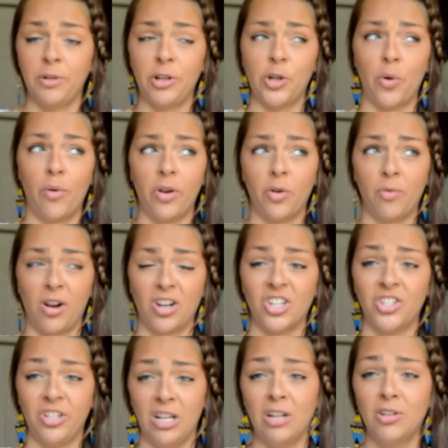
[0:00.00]
when you don't want to
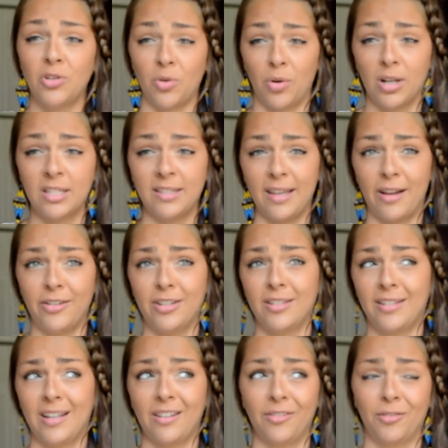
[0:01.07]
wear jean shorts that
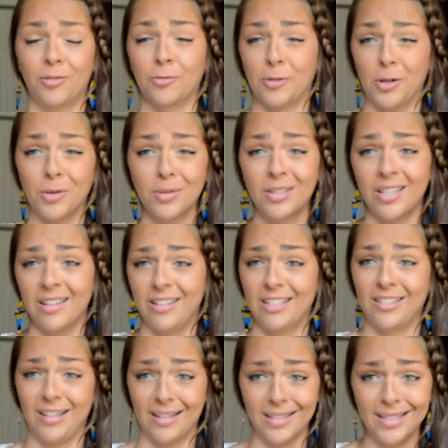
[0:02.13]
just get gross and
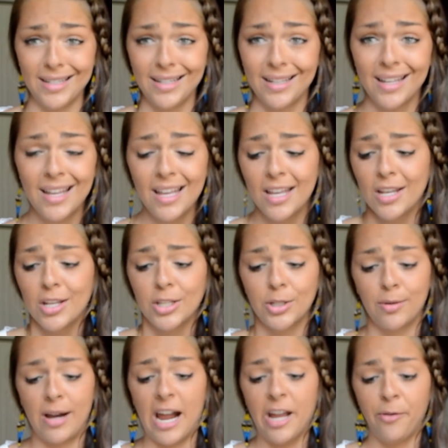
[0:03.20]
disgusting.
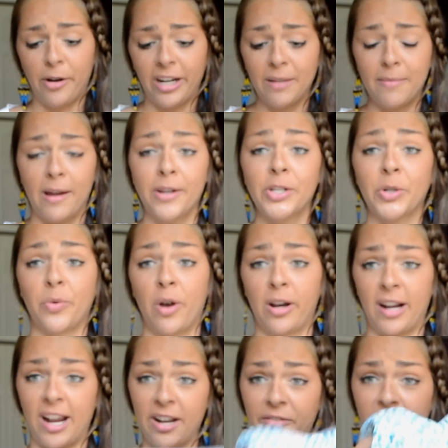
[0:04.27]
So I recommend to
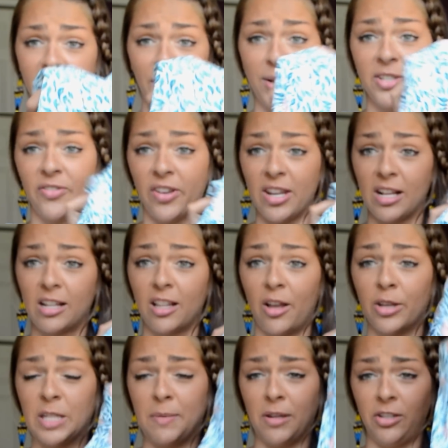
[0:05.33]
wear kind of loose fitting
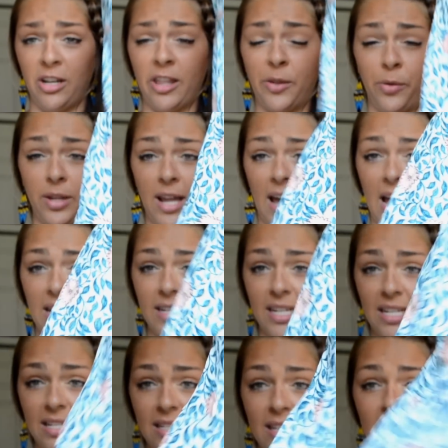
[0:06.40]
clothes, especially on really hot
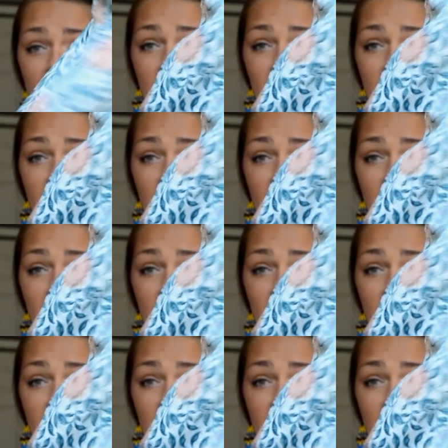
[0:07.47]
days.